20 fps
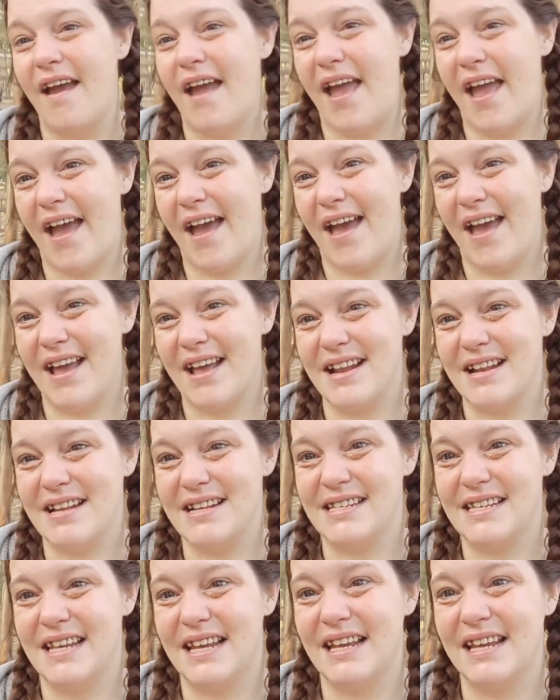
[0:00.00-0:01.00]

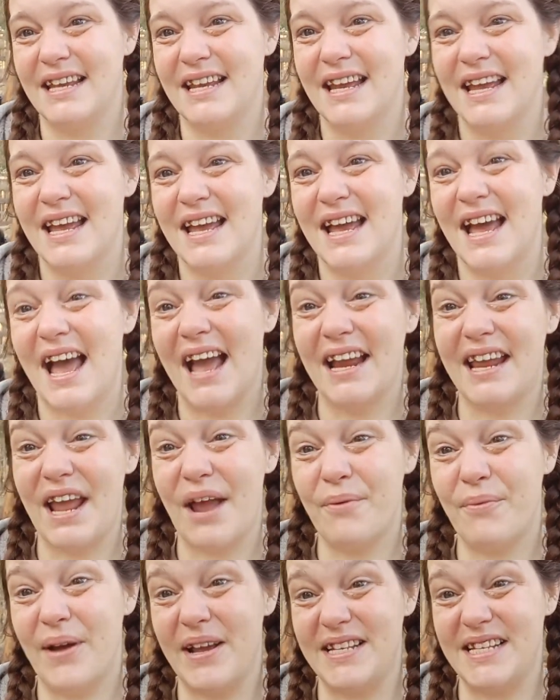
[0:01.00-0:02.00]
and I
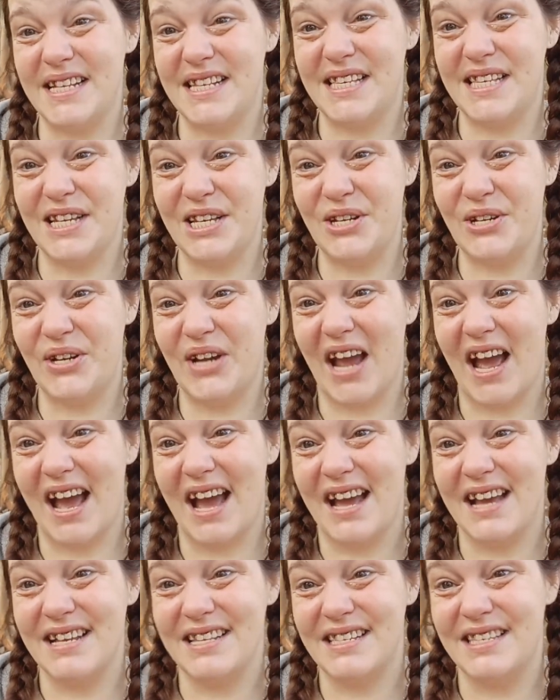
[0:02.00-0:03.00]
can't wait to see you
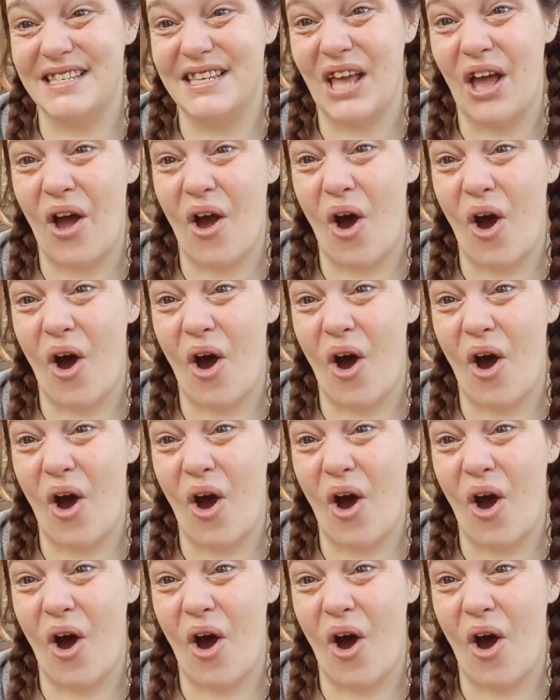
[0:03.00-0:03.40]
guys